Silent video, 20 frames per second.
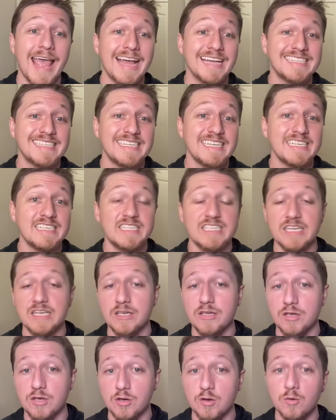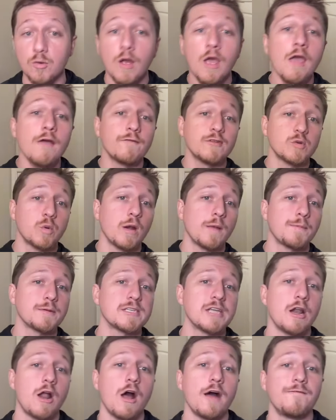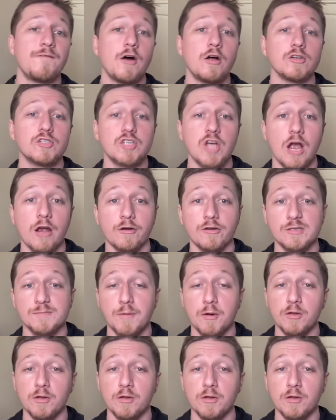SECU for 20% off all joggers,